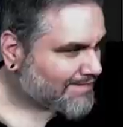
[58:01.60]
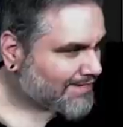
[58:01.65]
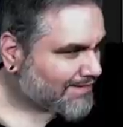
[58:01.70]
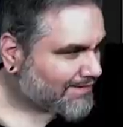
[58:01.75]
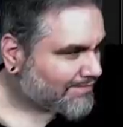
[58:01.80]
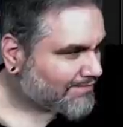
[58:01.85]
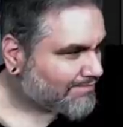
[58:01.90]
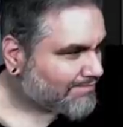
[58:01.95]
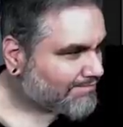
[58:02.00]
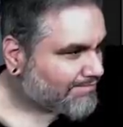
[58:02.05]

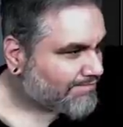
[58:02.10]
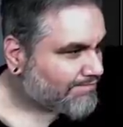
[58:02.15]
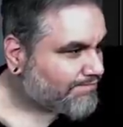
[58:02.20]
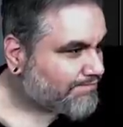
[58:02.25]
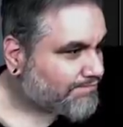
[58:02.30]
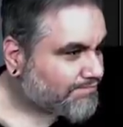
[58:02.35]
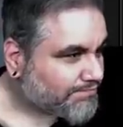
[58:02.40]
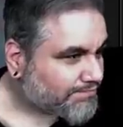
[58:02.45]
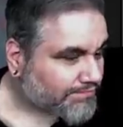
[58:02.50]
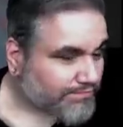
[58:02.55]
Remember that time
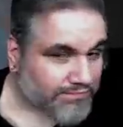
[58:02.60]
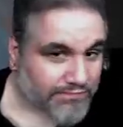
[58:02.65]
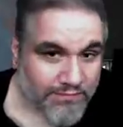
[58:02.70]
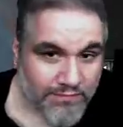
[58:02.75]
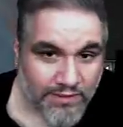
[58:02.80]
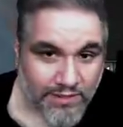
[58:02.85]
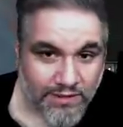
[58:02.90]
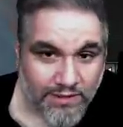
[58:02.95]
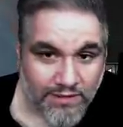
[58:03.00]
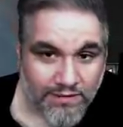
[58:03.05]
our opponent
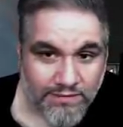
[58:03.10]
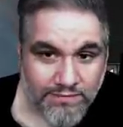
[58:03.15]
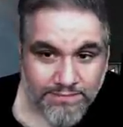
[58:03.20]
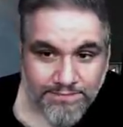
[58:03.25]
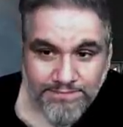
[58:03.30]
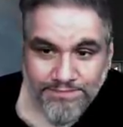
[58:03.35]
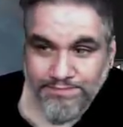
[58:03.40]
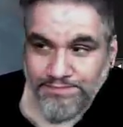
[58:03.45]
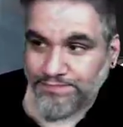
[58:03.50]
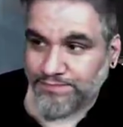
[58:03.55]
milled,
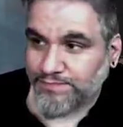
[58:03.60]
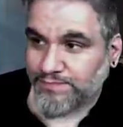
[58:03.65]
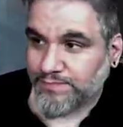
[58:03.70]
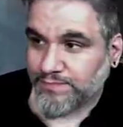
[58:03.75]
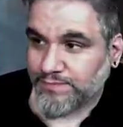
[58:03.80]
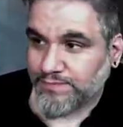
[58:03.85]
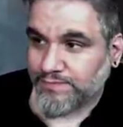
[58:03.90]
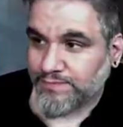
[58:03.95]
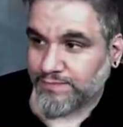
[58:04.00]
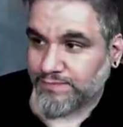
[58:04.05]
like,
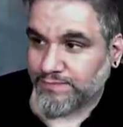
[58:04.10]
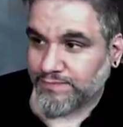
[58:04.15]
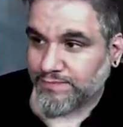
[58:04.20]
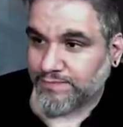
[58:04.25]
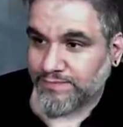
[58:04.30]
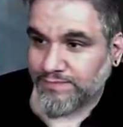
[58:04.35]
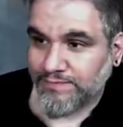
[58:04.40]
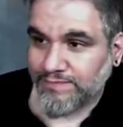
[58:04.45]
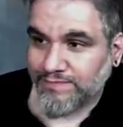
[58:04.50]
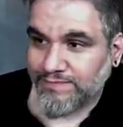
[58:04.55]
so many
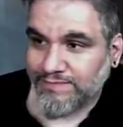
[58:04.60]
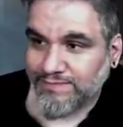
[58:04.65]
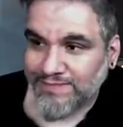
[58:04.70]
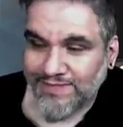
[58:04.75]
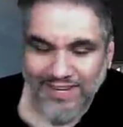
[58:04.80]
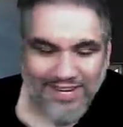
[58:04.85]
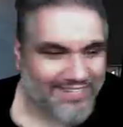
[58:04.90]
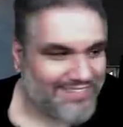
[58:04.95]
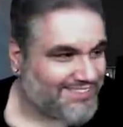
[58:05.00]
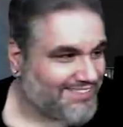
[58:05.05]
lands?
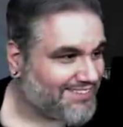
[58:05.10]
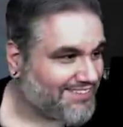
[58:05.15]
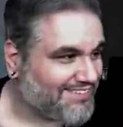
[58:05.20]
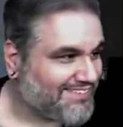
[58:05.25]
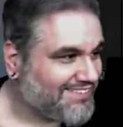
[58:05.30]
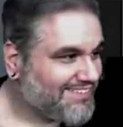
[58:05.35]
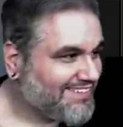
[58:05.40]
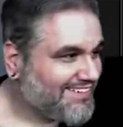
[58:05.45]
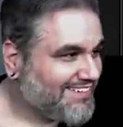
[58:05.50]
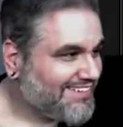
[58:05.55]
I do.